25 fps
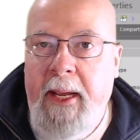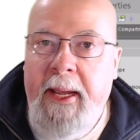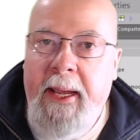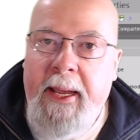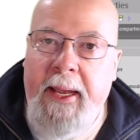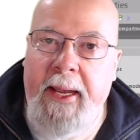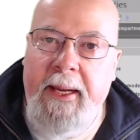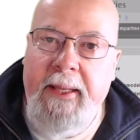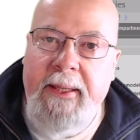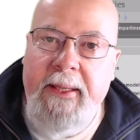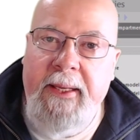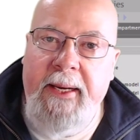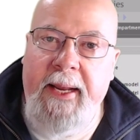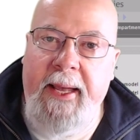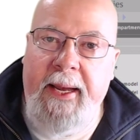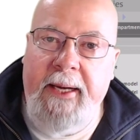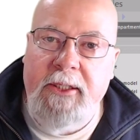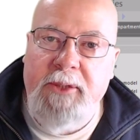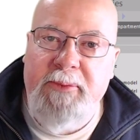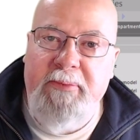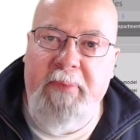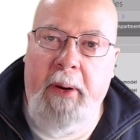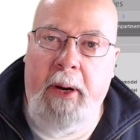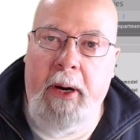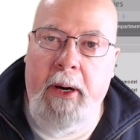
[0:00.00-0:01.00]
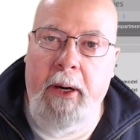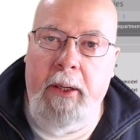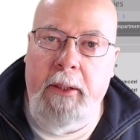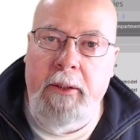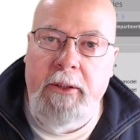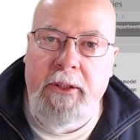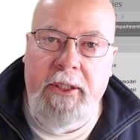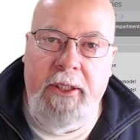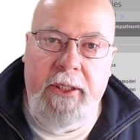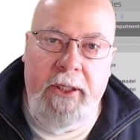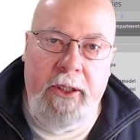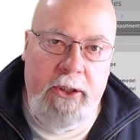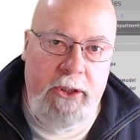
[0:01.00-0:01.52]
In the next parts,
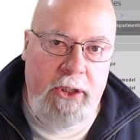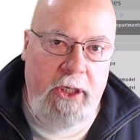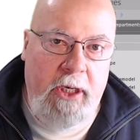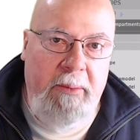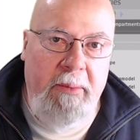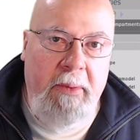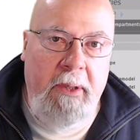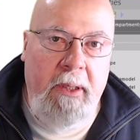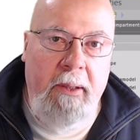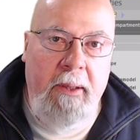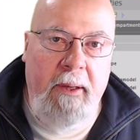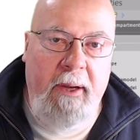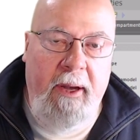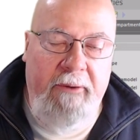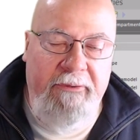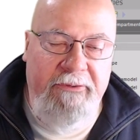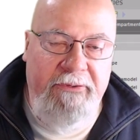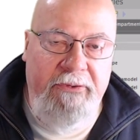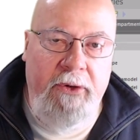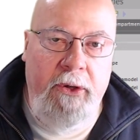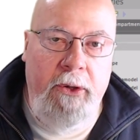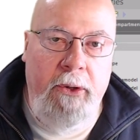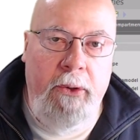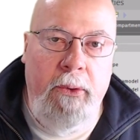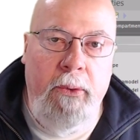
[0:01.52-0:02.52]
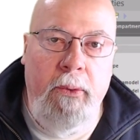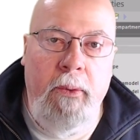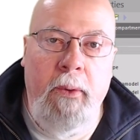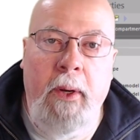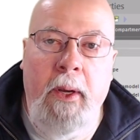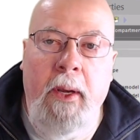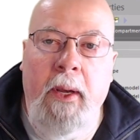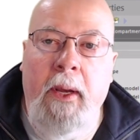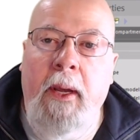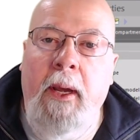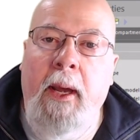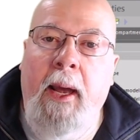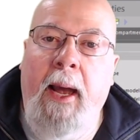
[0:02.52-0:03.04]
and there's going to be a few,
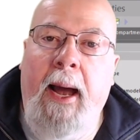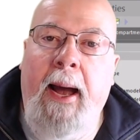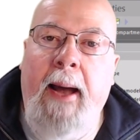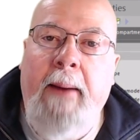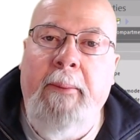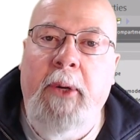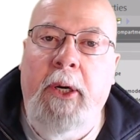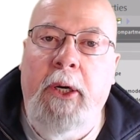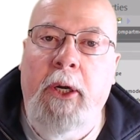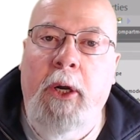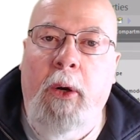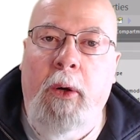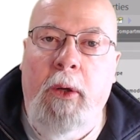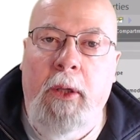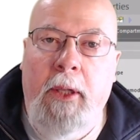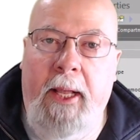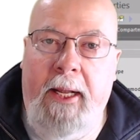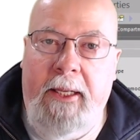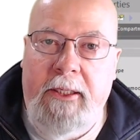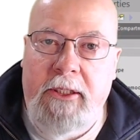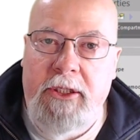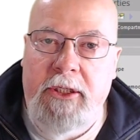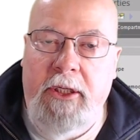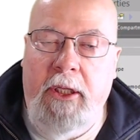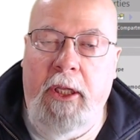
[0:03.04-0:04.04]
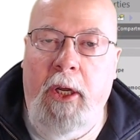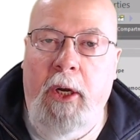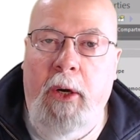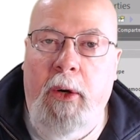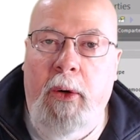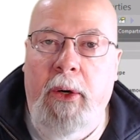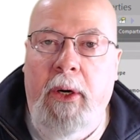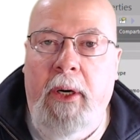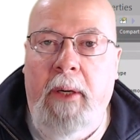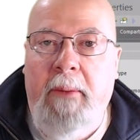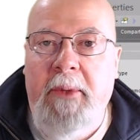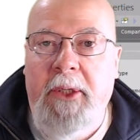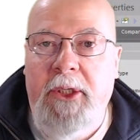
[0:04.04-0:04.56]
I'm going to go a lot
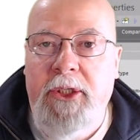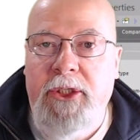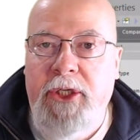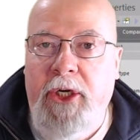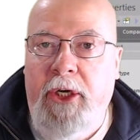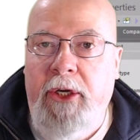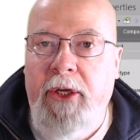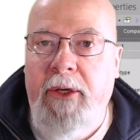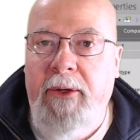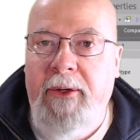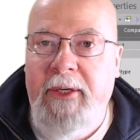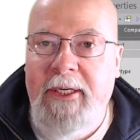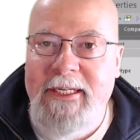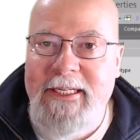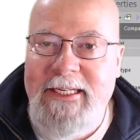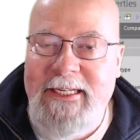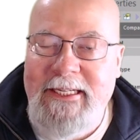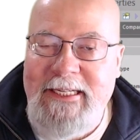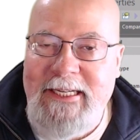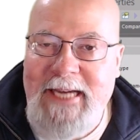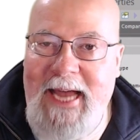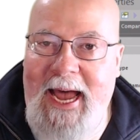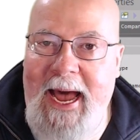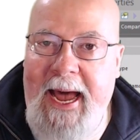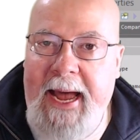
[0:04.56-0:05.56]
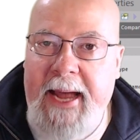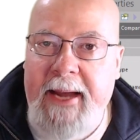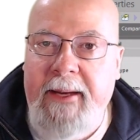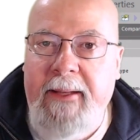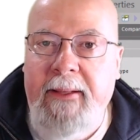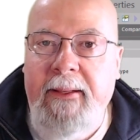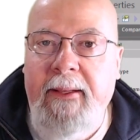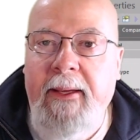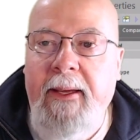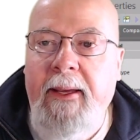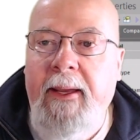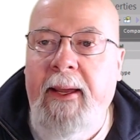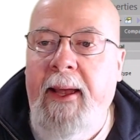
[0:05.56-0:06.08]
slower. I'm going to show you
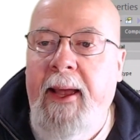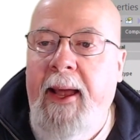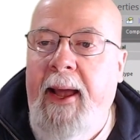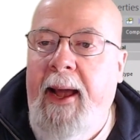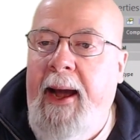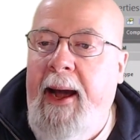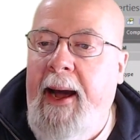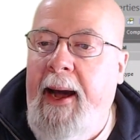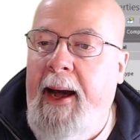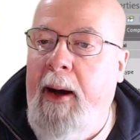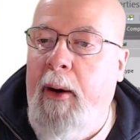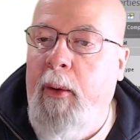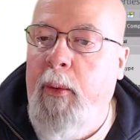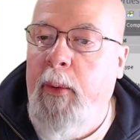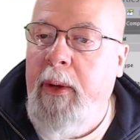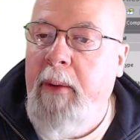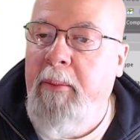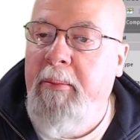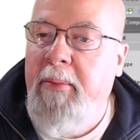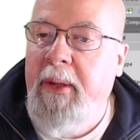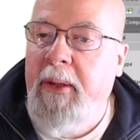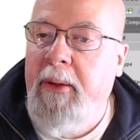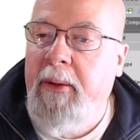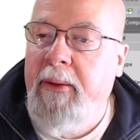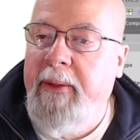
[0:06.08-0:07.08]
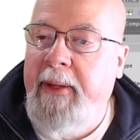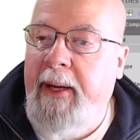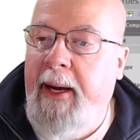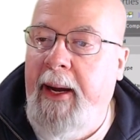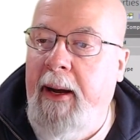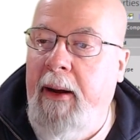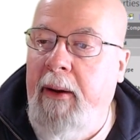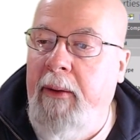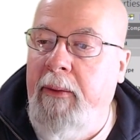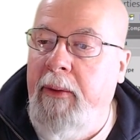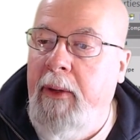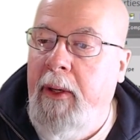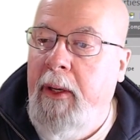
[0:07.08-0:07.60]
exactly how we built
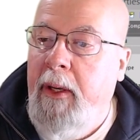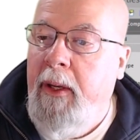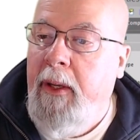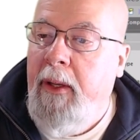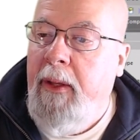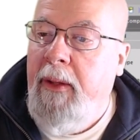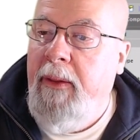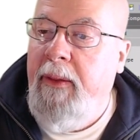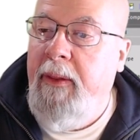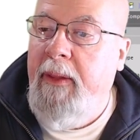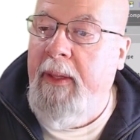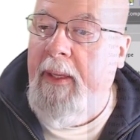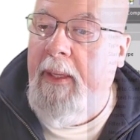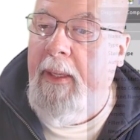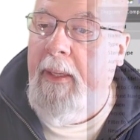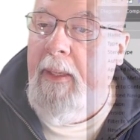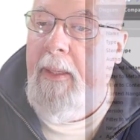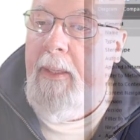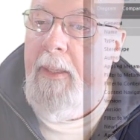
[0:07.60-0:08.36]
out the